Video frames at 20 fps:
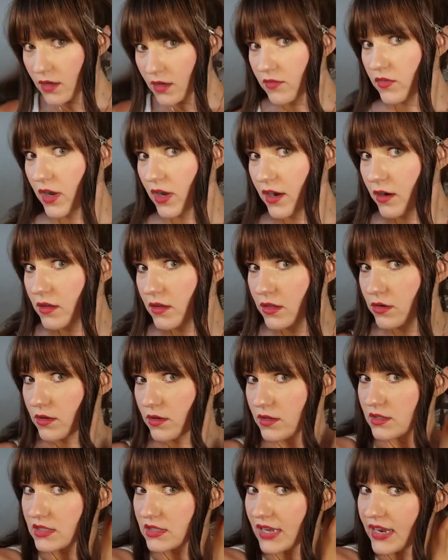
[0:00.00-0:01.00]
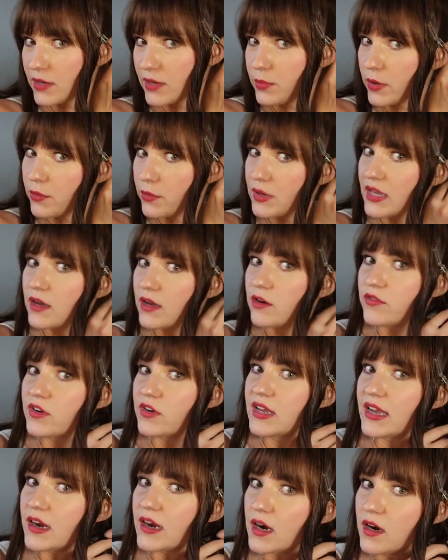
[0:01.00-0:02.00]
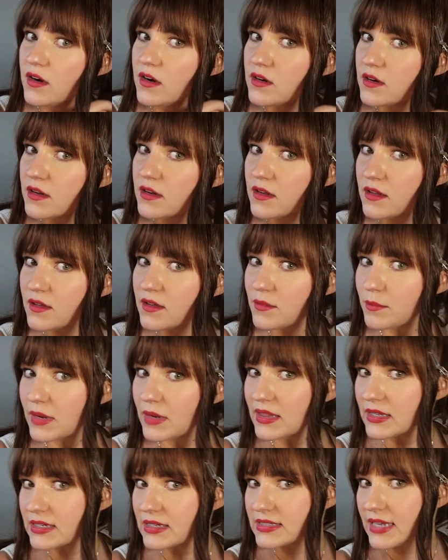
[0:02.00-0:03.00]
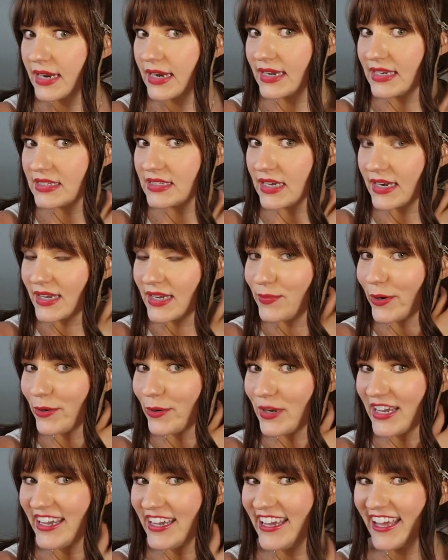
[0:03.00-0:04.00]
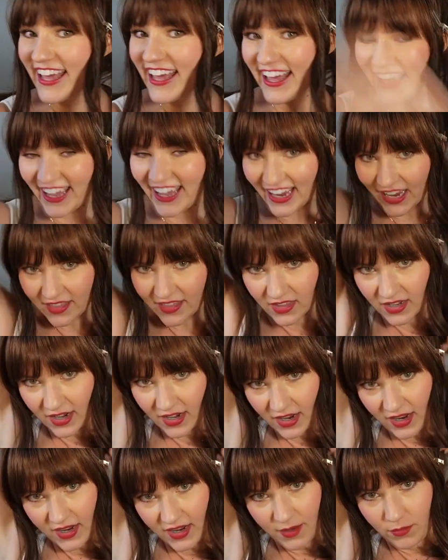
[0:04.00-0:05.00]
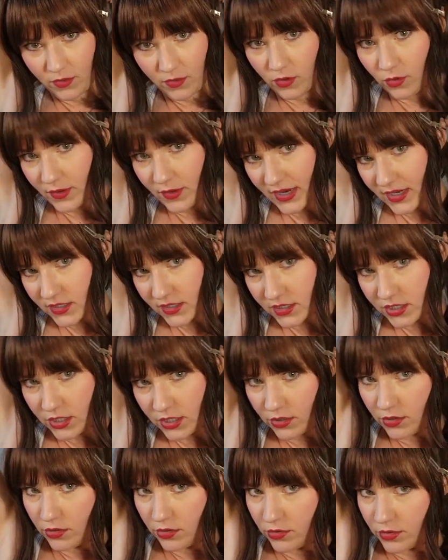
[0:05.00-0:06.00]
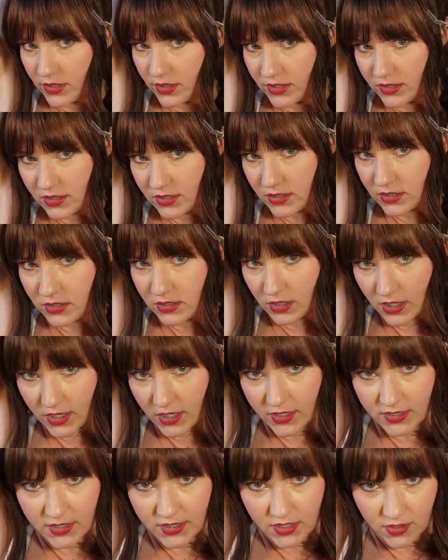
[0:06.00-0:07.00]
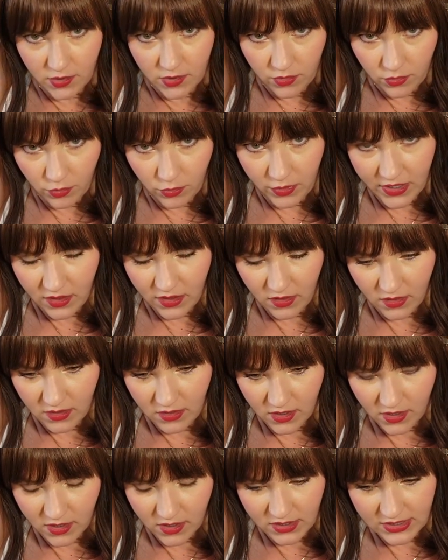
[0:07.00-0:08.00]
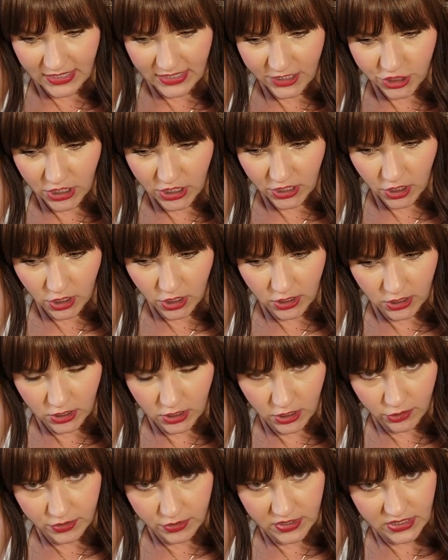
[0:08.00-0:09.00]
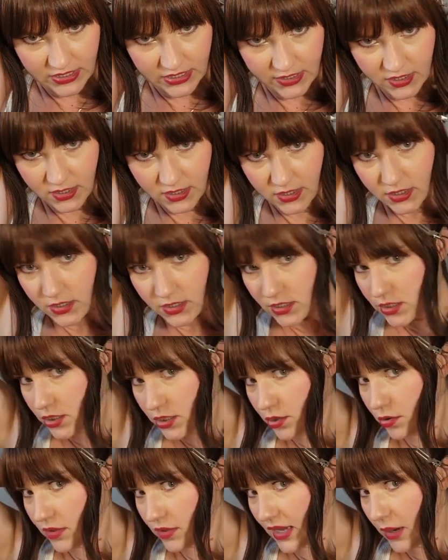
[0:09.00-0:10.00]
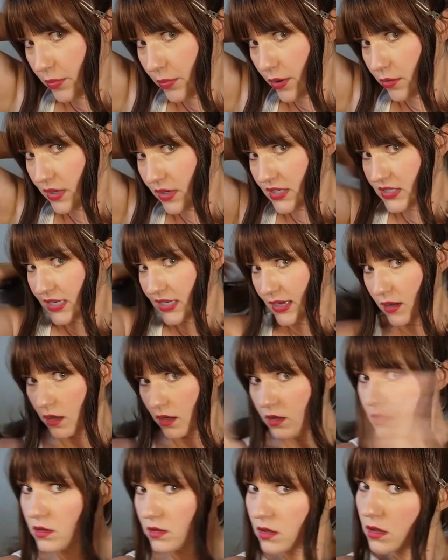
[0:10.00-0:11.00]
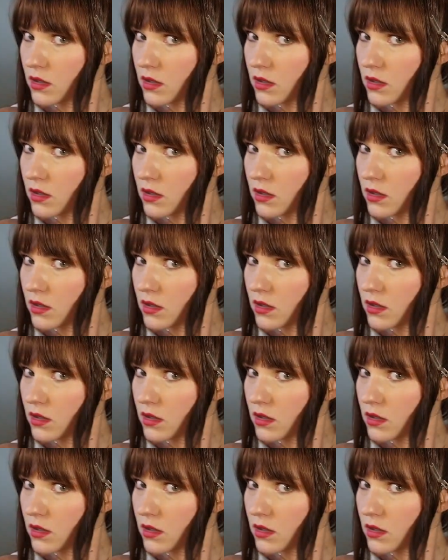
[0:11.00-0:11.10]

got our little side pony over here, my little tiny, tiny pony. And then I'm going to start with the section closest to that ponytail